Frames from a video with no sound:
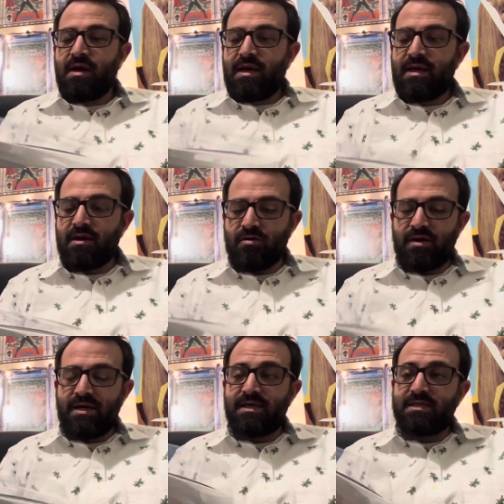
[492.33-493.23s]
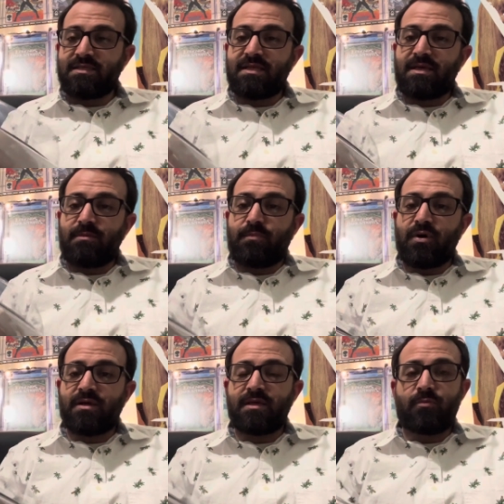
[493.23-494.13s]
Here is the
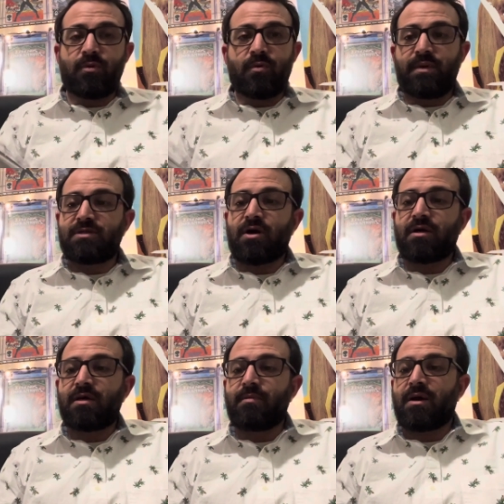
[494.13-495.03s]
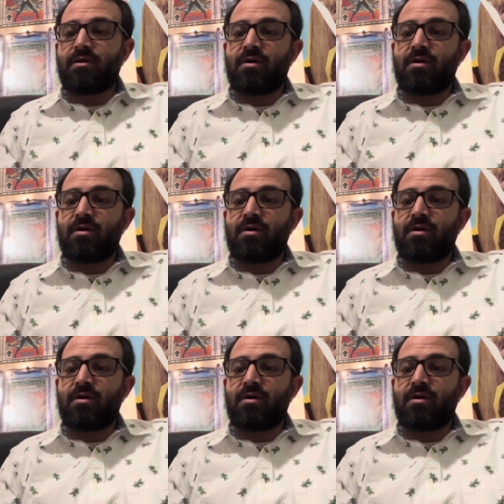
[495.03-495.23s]
book that we will be talking about